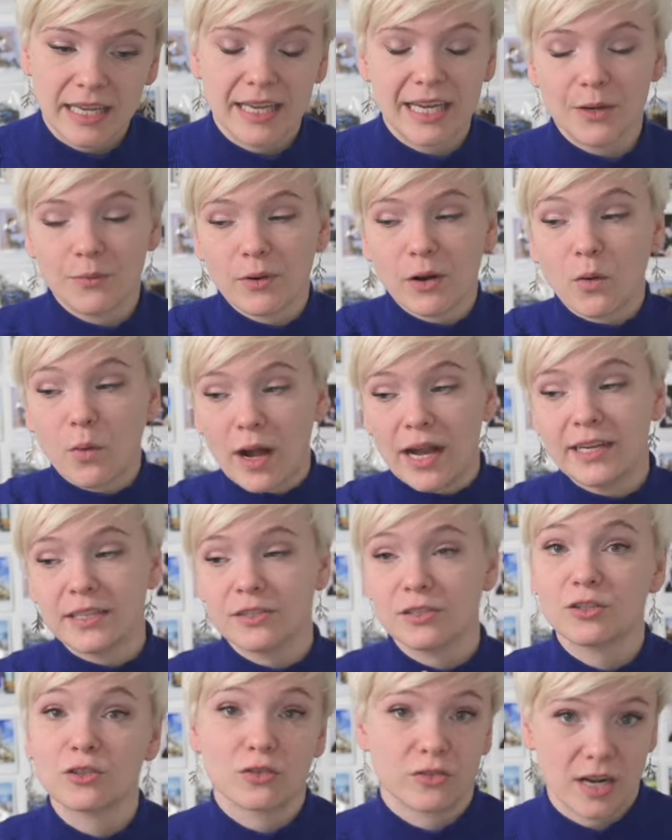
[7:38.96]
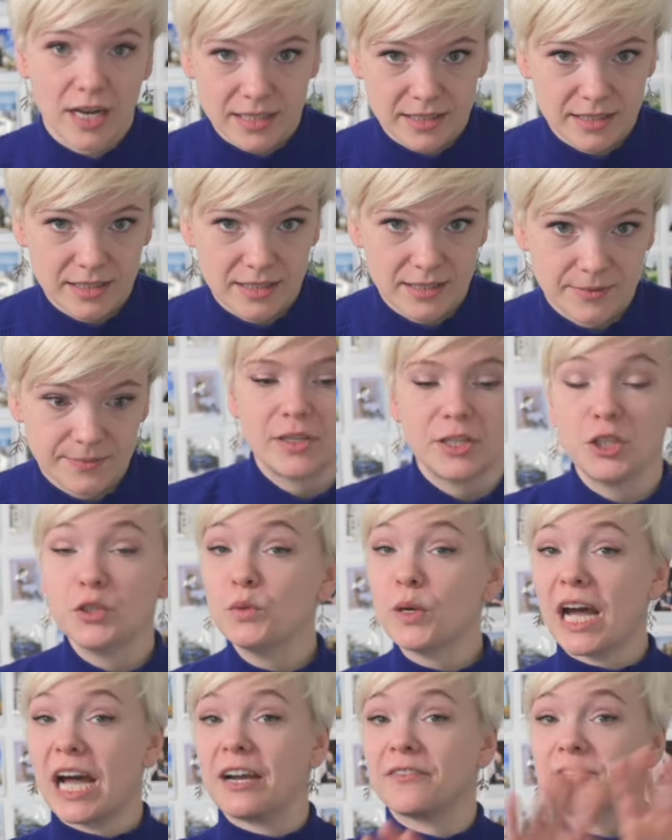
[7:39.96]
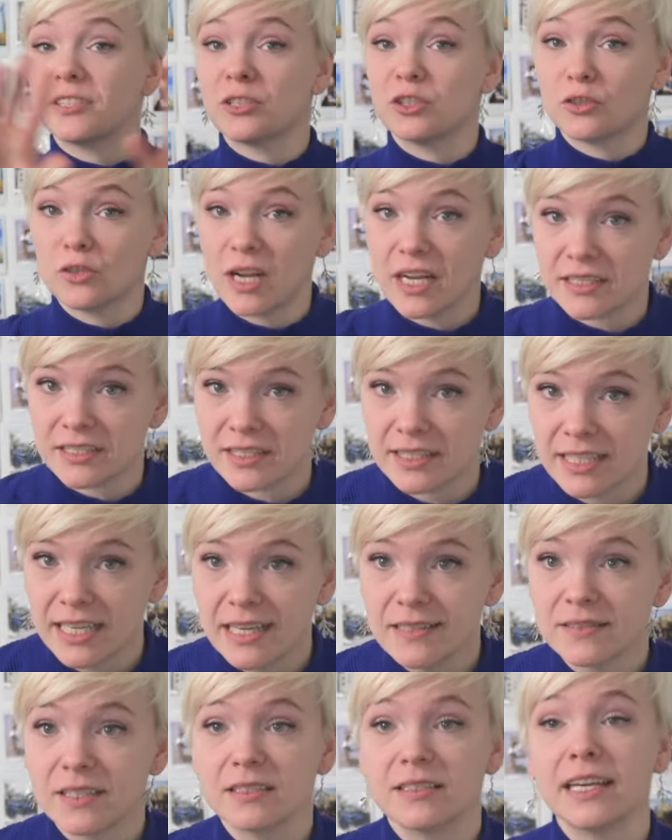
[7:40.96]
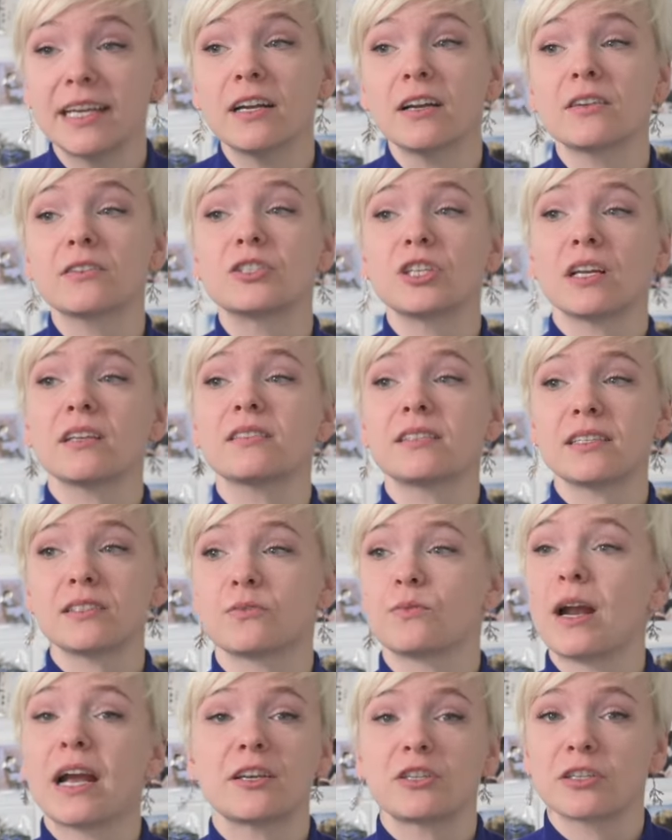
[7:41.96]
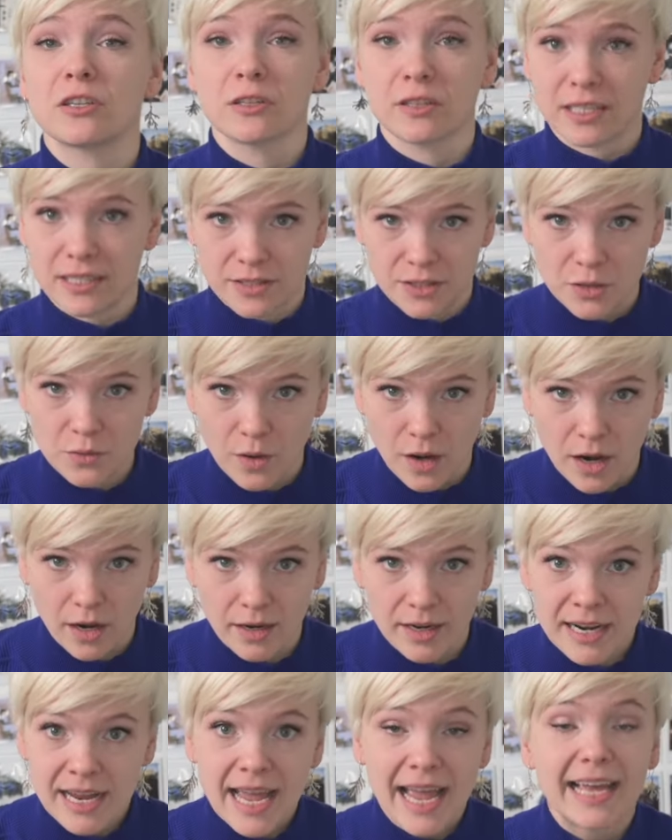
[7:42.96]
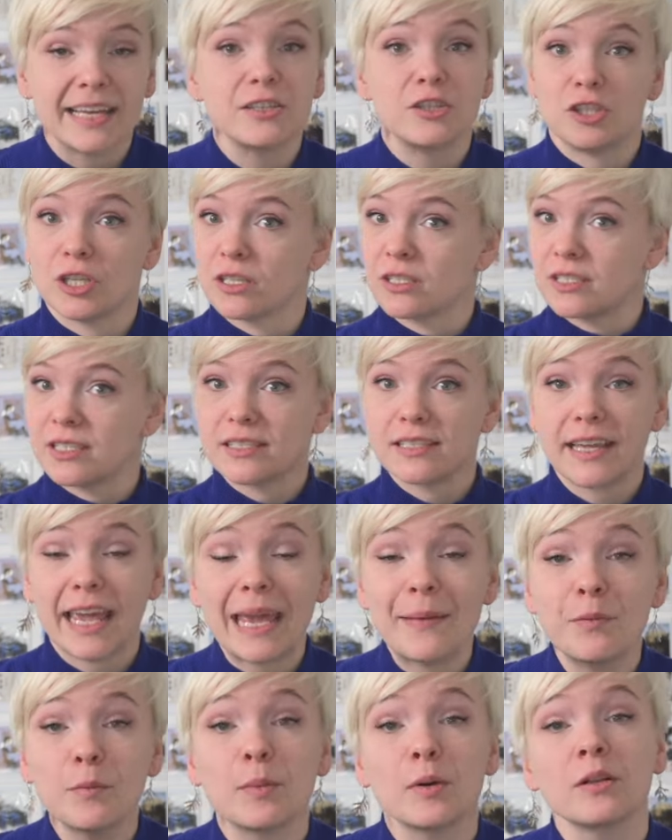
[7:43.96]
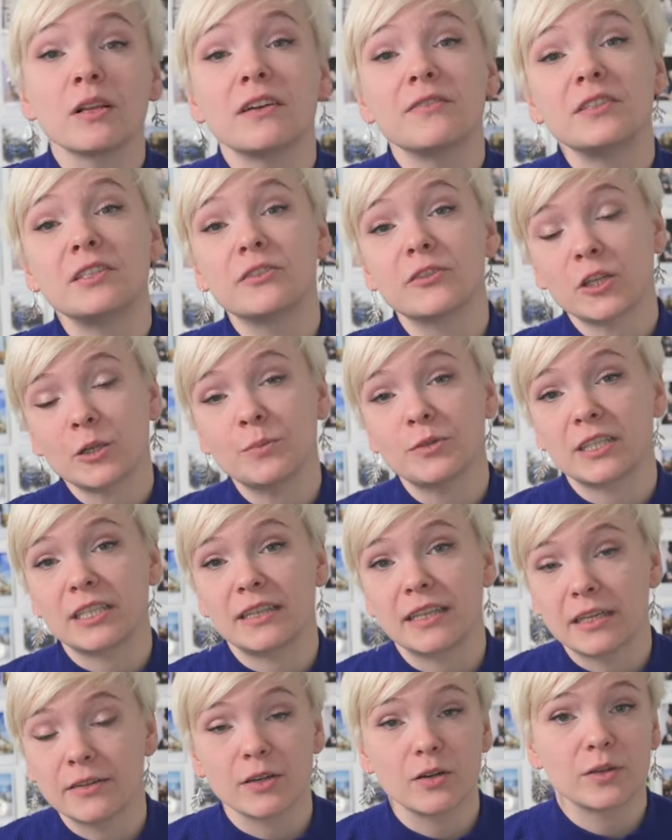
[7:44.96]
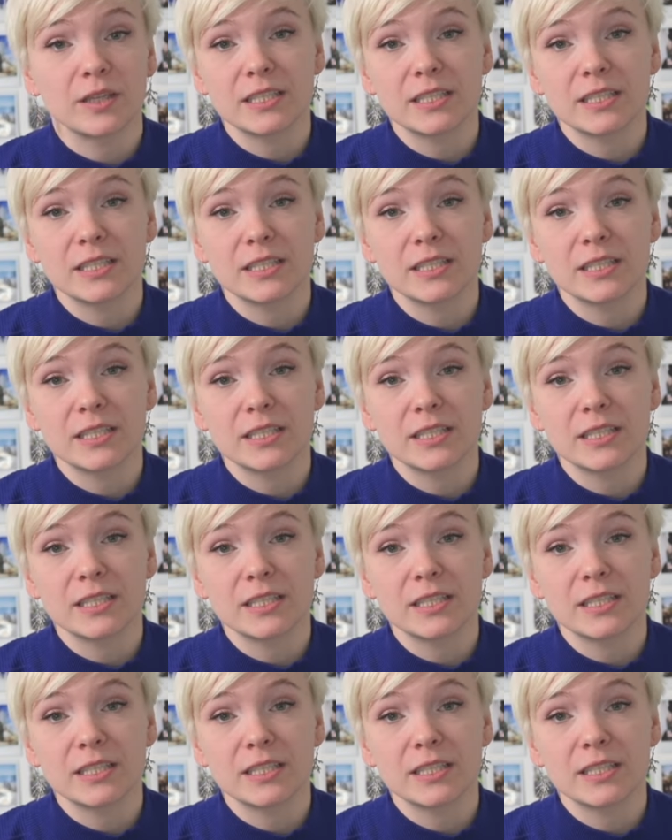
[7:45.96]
it requires trust. You have to trust that they are just as rational as you are, and just as capable of interpreting their own